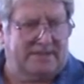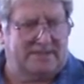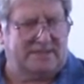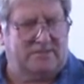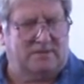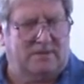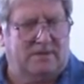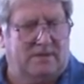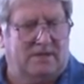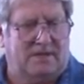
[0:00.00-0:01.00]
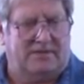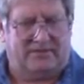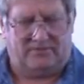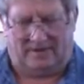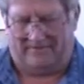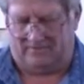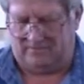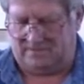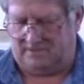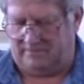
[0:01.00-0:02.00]
Is it this one? I think the rifle
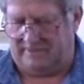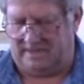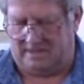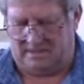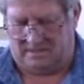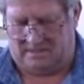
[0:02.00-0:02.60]
was so bent.